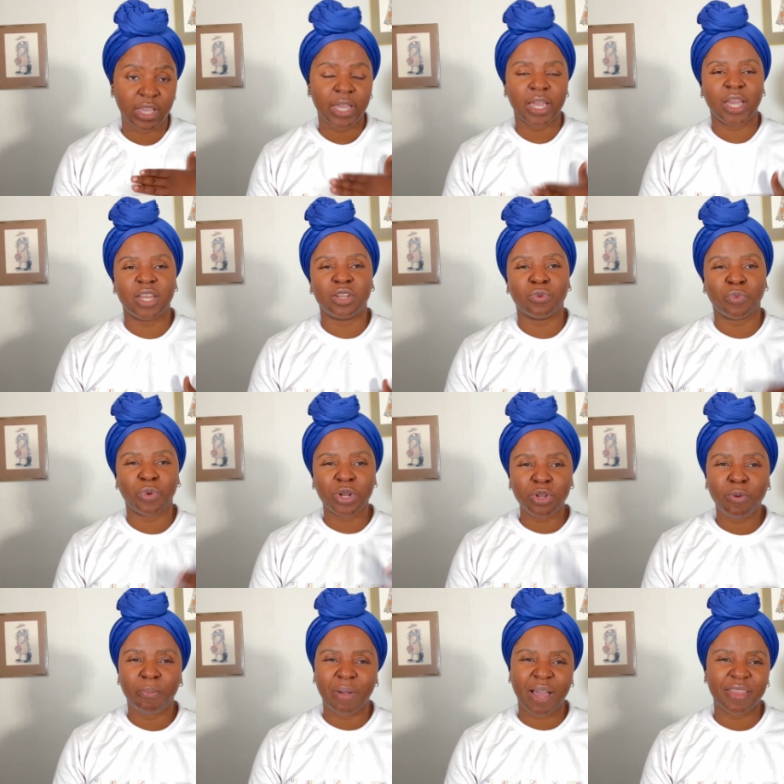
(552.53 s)
and when
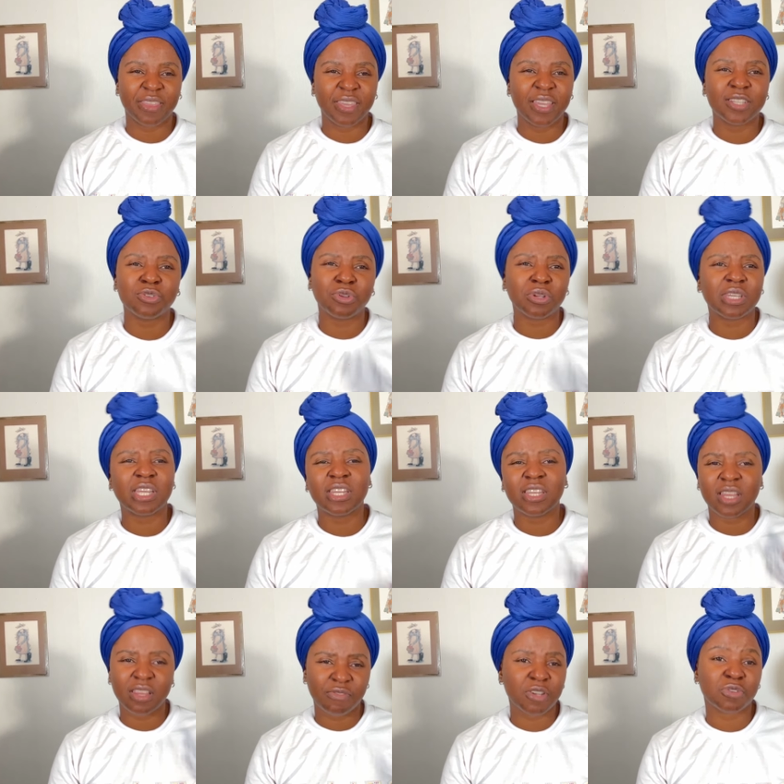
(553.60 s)
you bath it you don't need
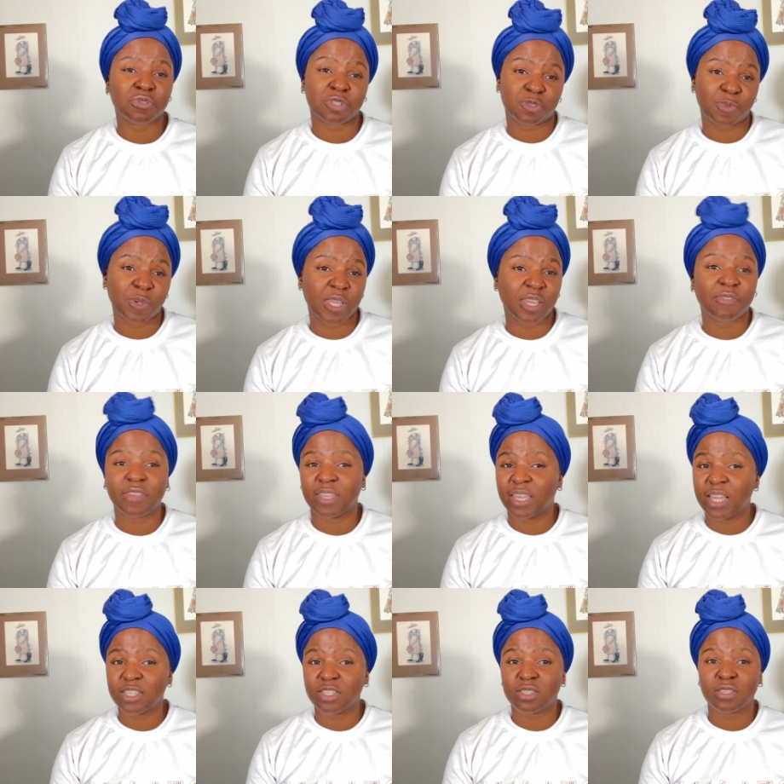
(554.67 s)
even to speak if in
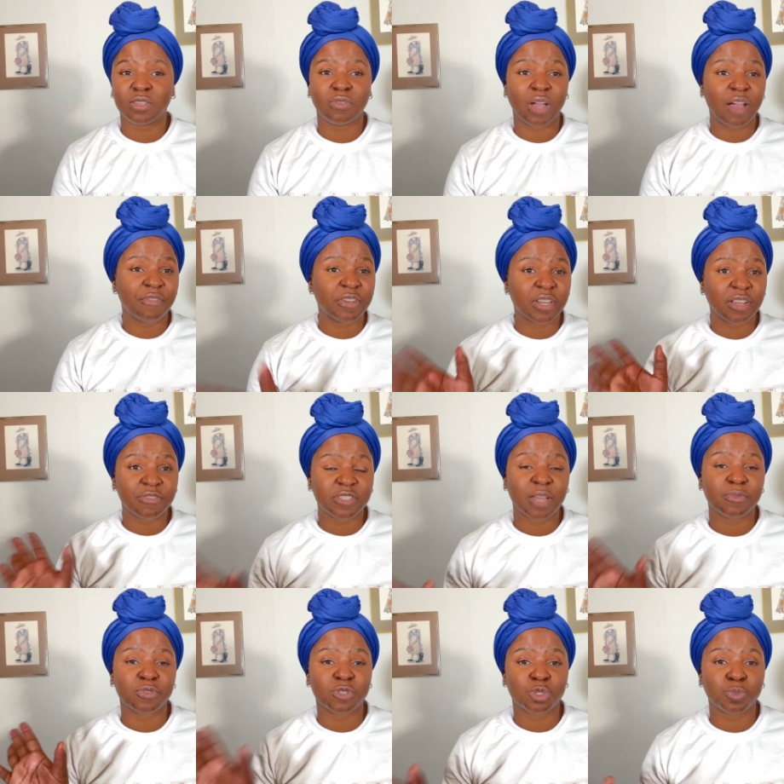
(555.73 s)
case you have enough
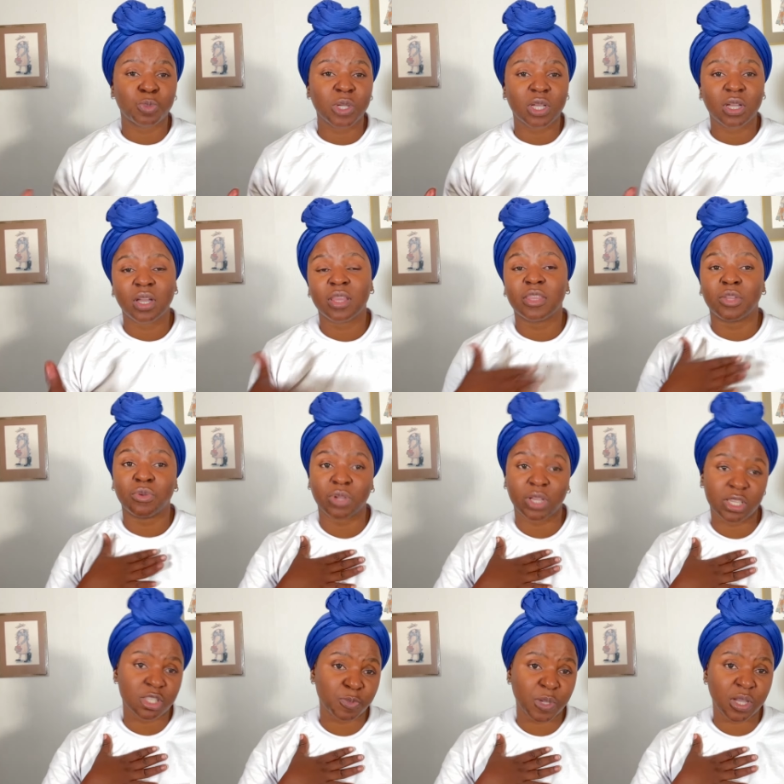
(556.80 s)
time to speak then you can
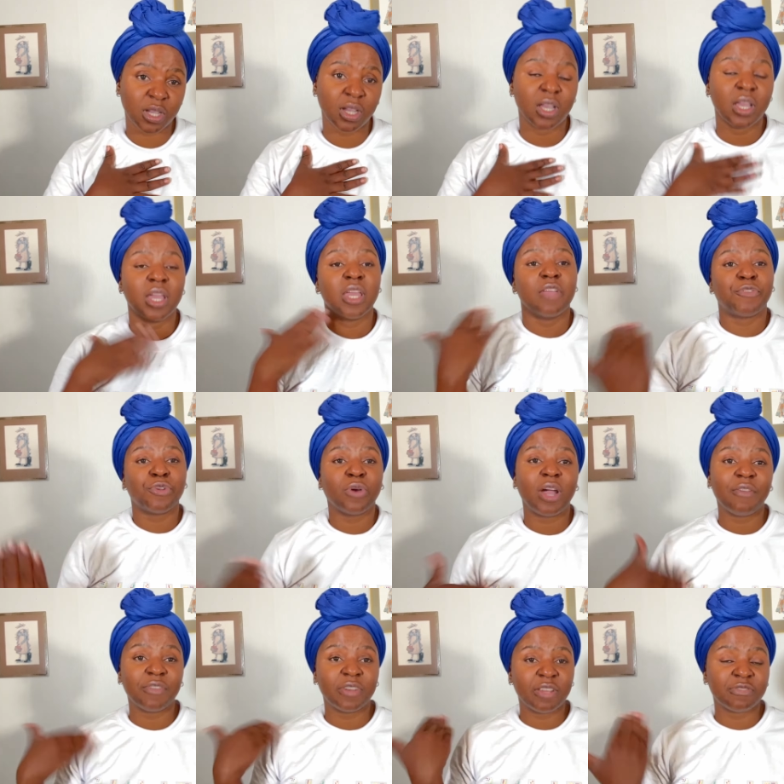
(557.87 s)
speak if you don't
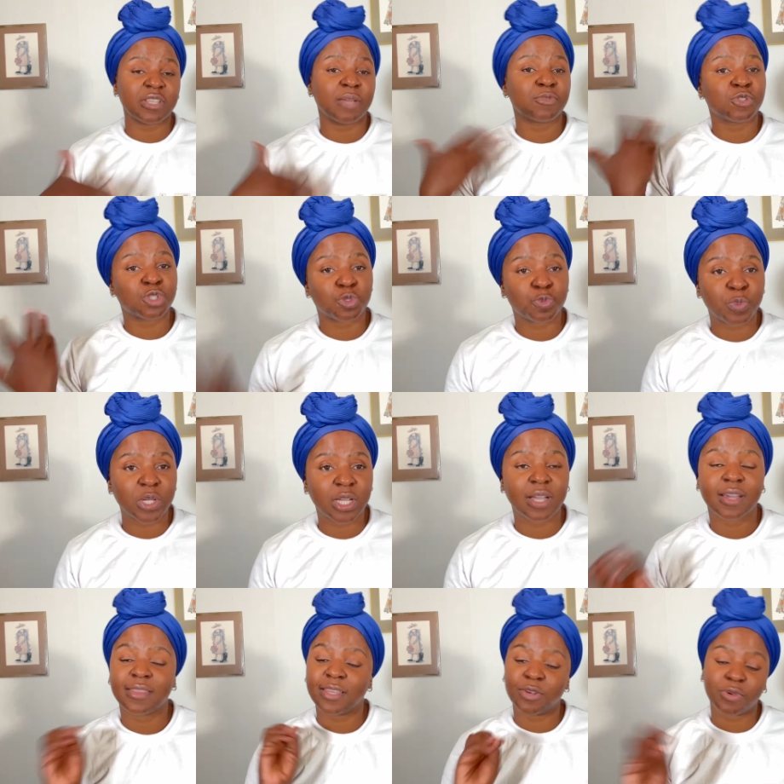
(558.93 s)
have enough time to speak
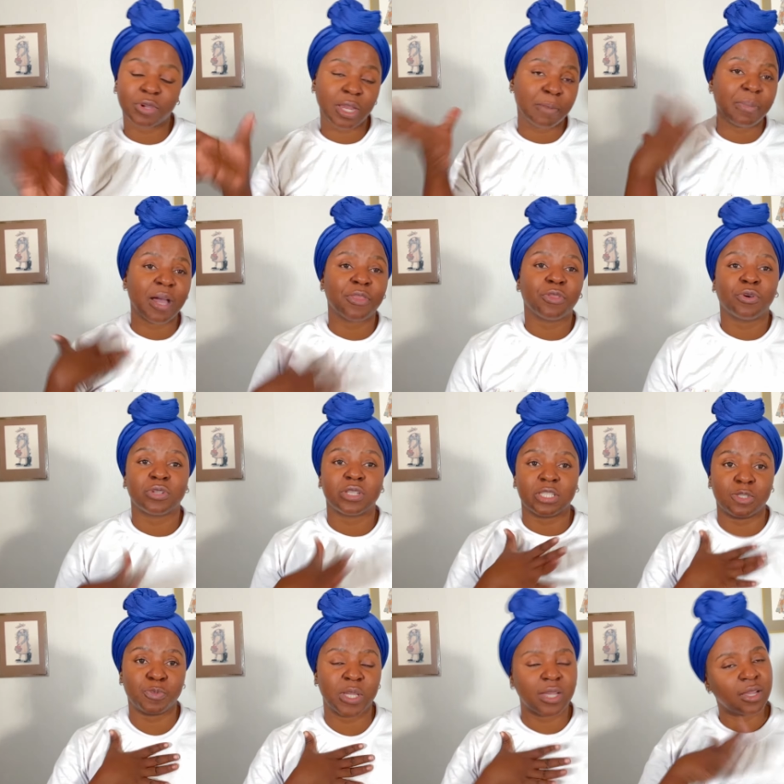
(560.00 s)
then you can bath to
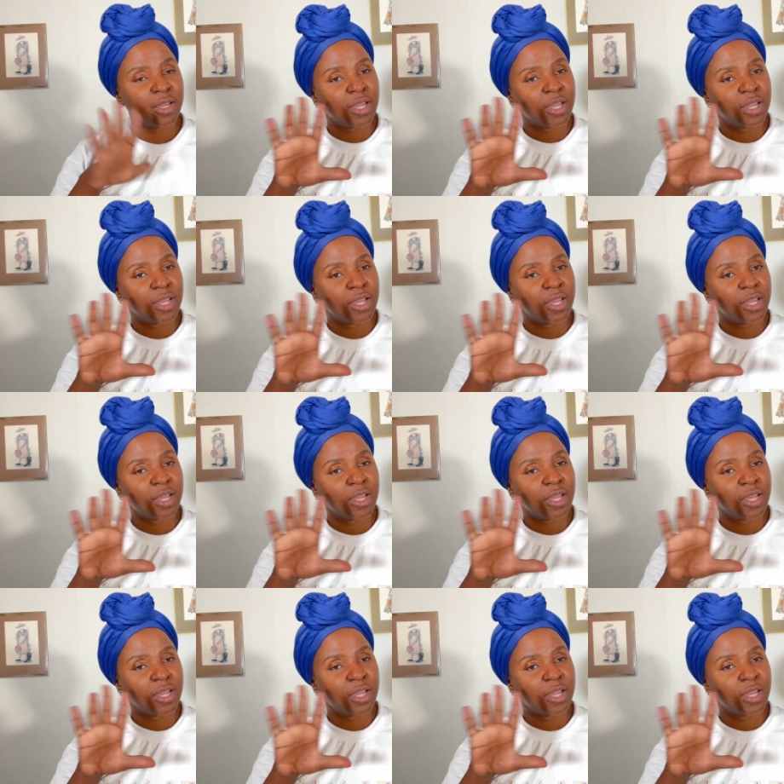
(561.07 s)
speak